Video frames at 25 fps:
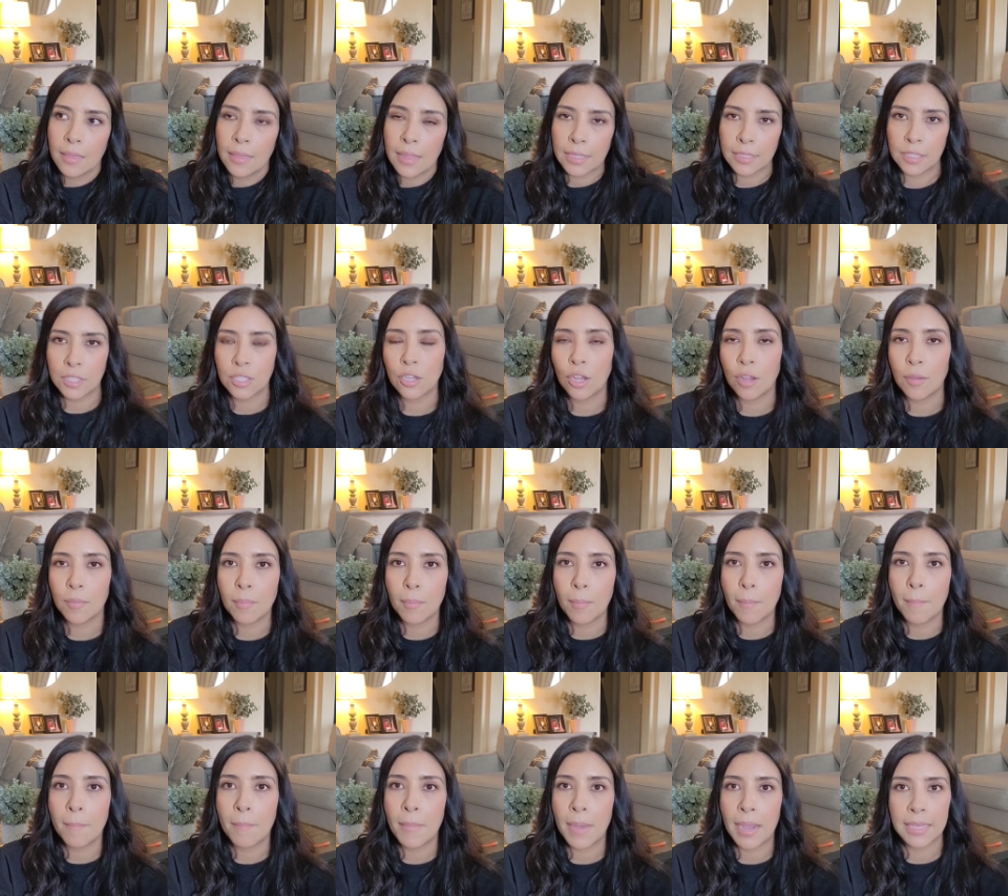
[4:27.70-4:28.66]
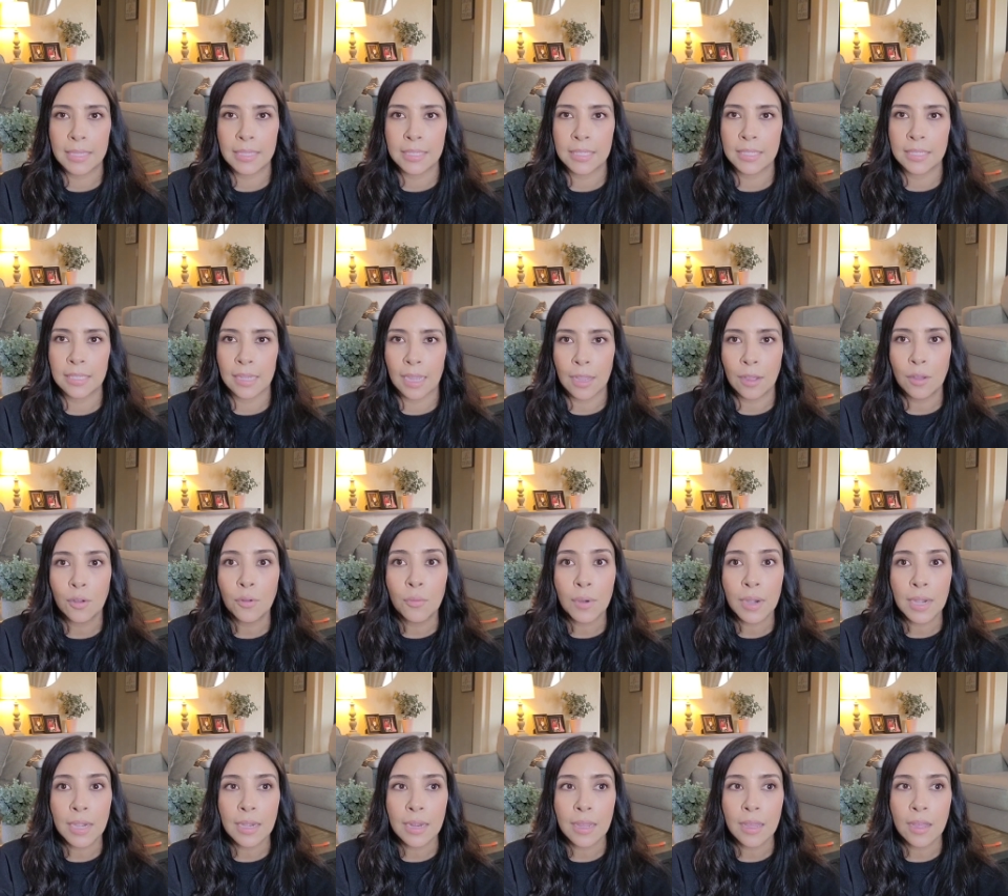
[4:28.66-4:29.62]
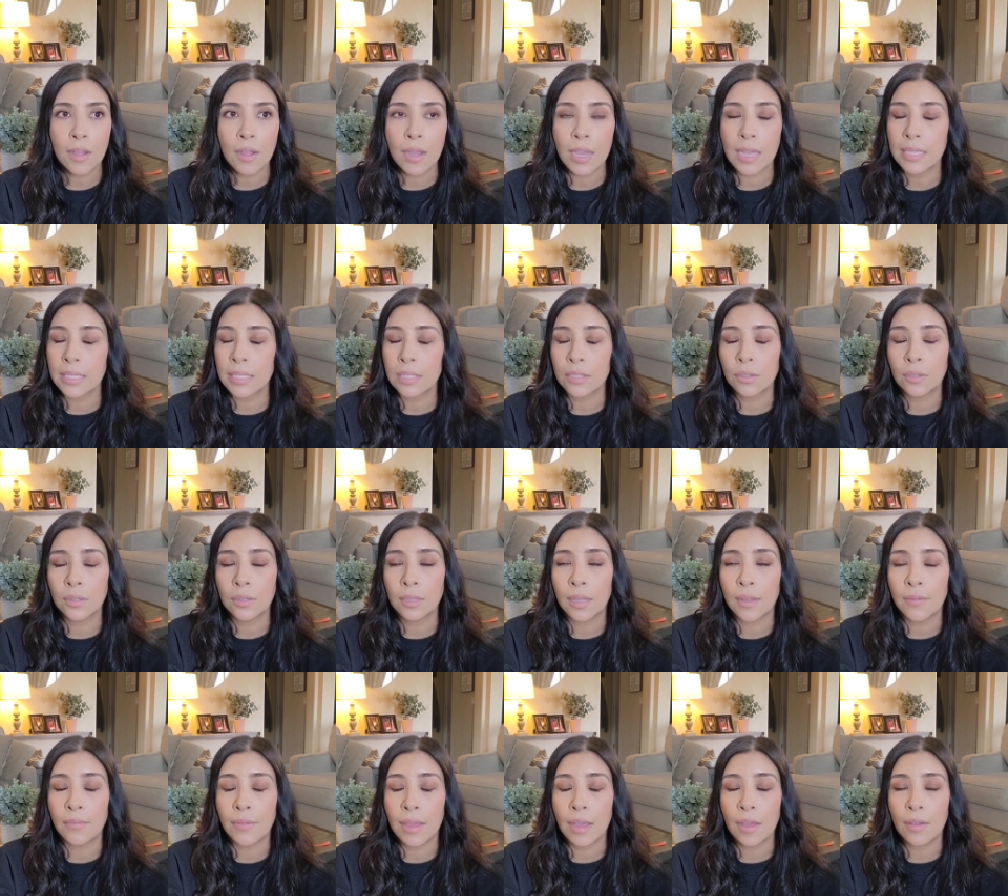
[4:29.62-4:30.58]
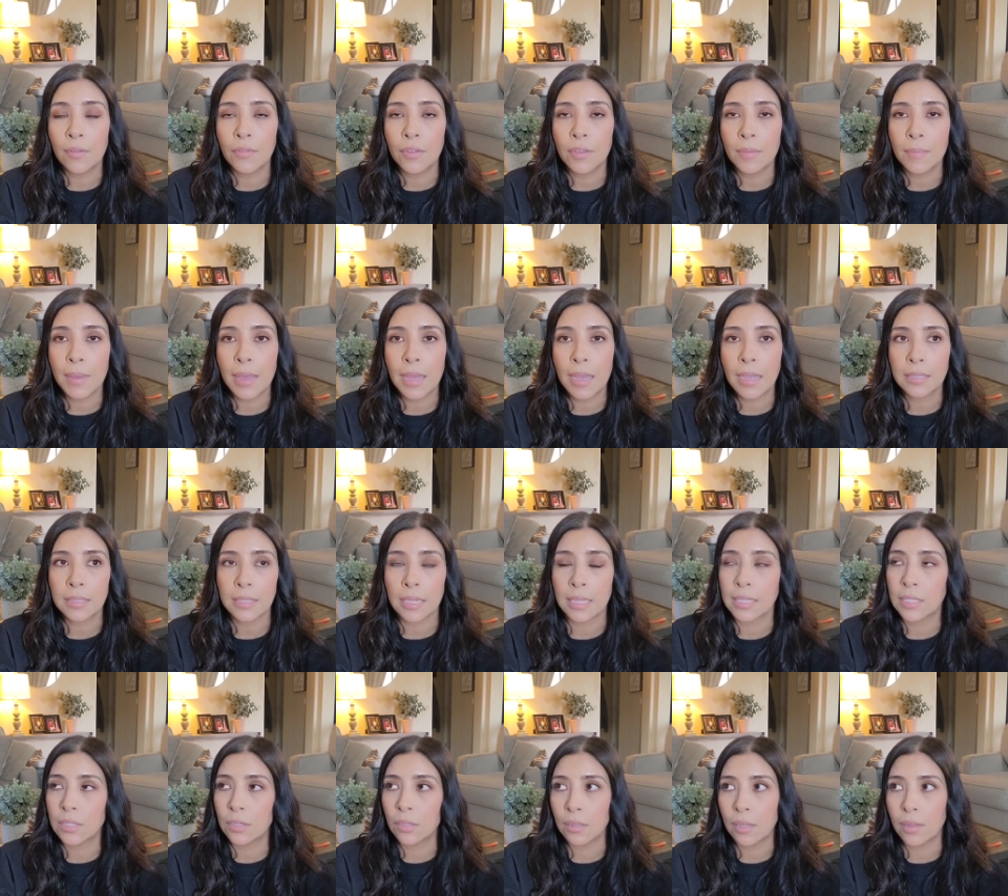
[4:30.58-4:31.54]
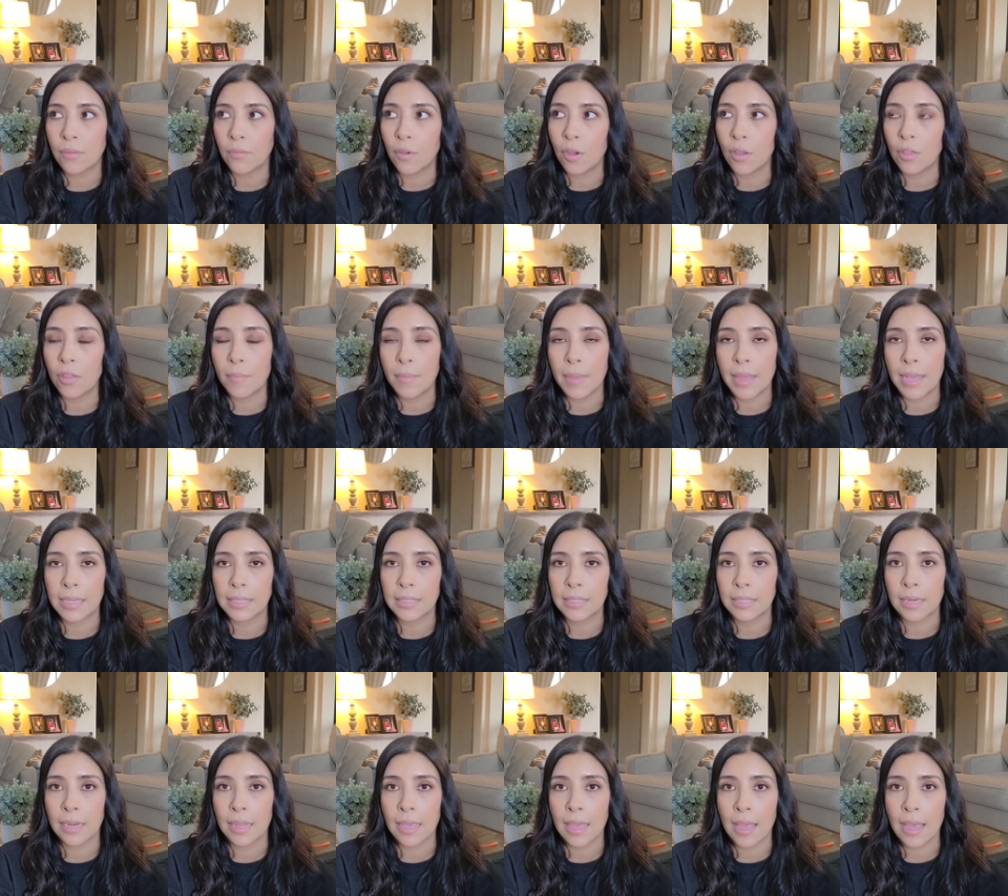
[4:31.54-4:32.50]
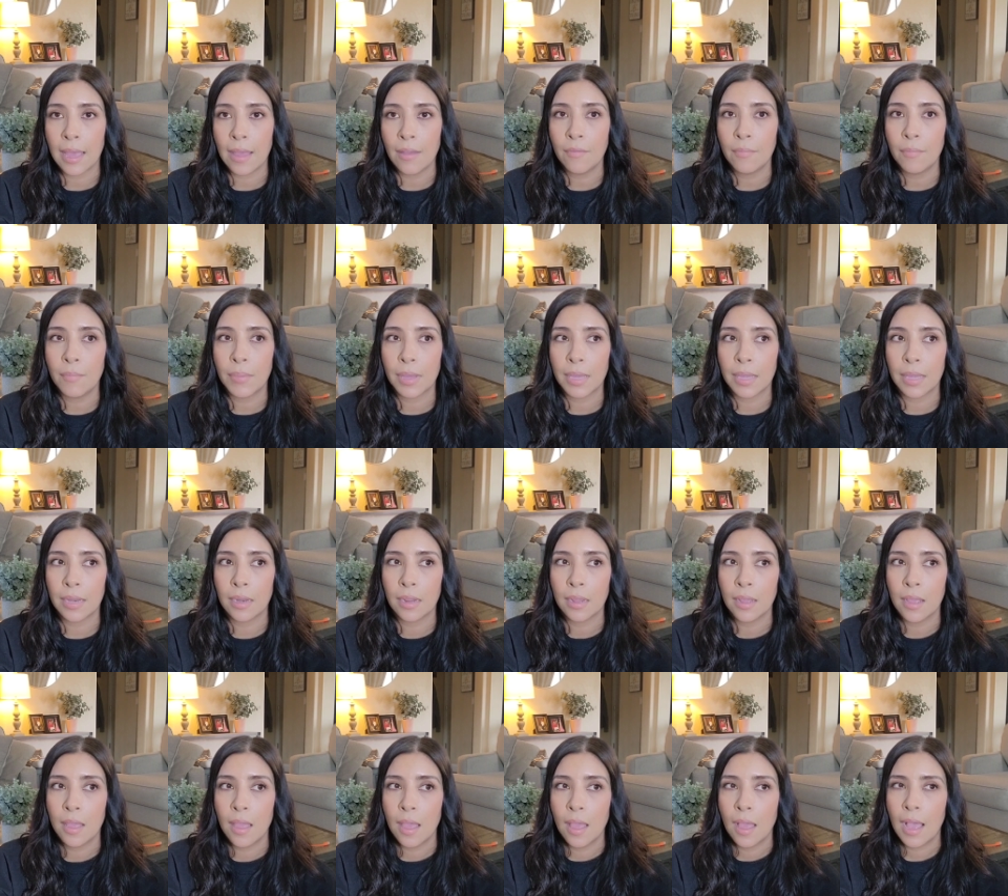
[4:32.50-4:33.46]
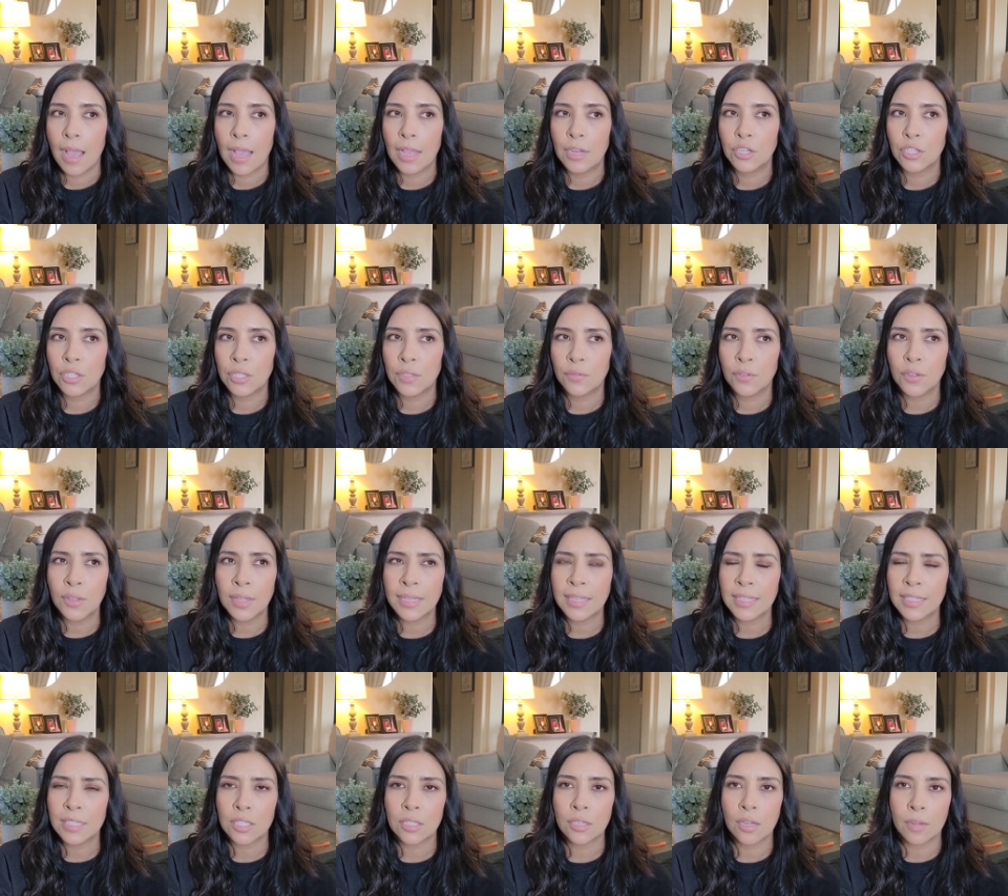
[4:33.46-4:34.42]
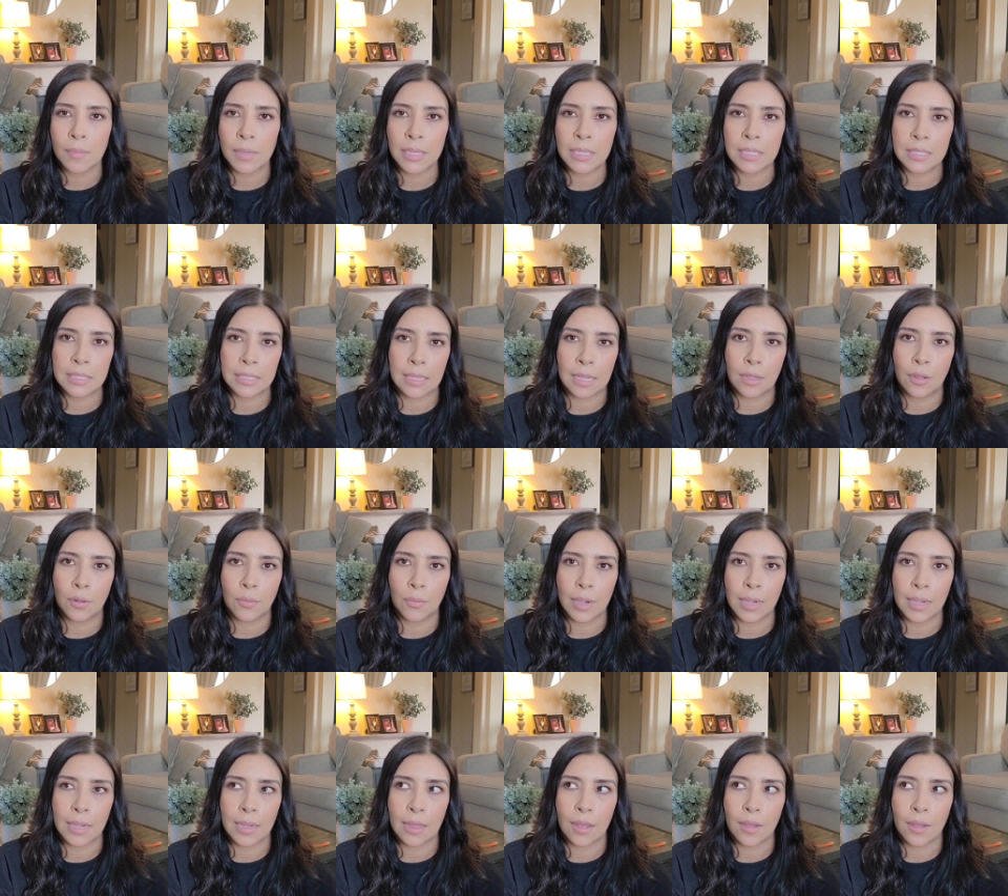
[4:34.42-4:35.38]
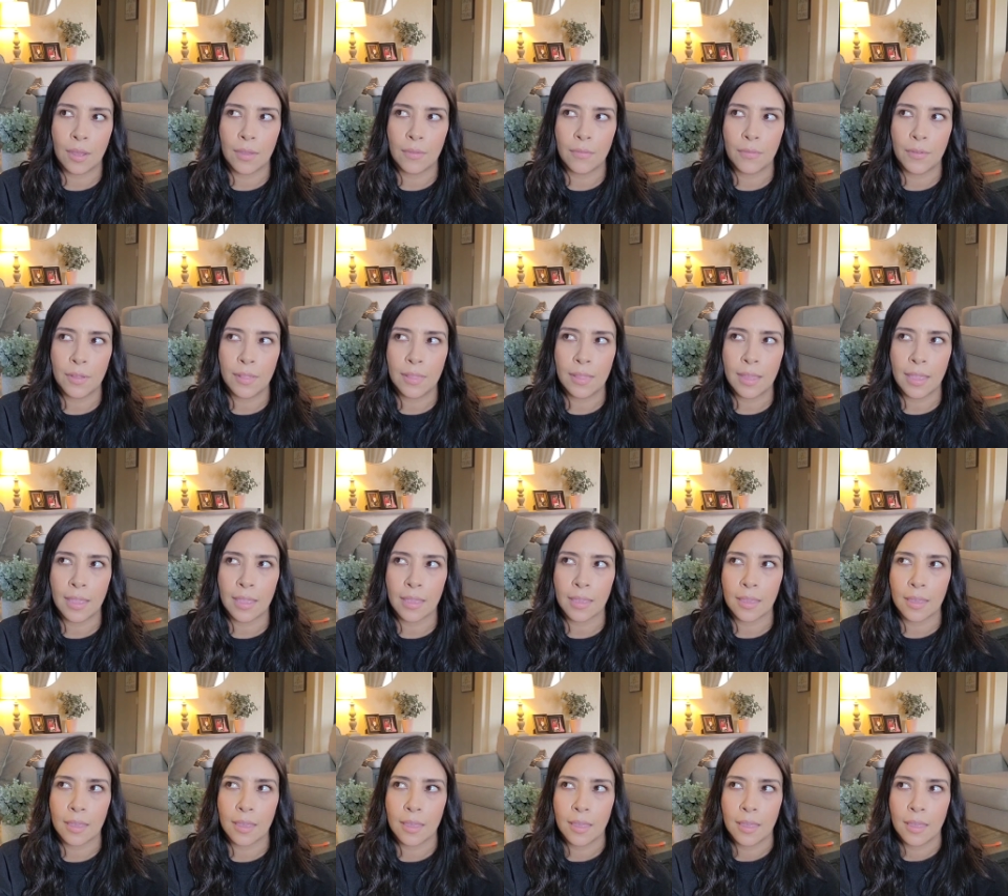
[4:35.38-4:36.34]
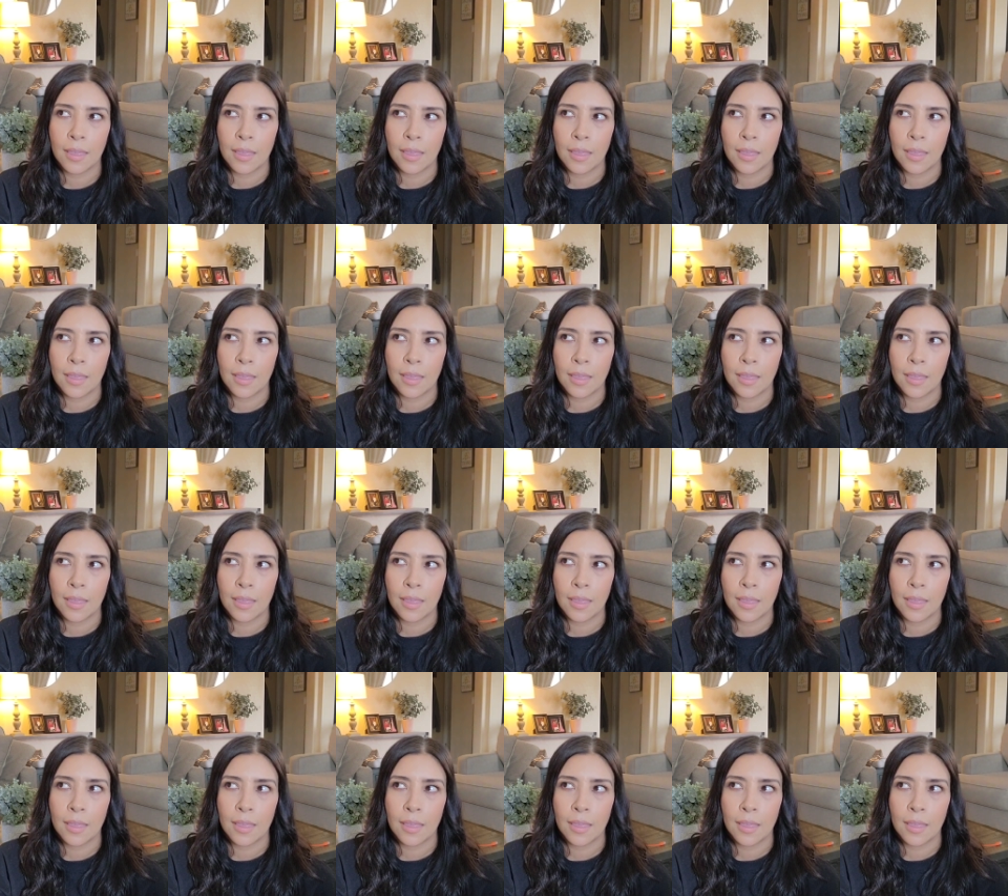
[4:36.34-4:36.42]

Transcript: that's not my style right now. I still love LV bags. I still love all the bags that I have, but I just feel like it's not my style right now. I feel like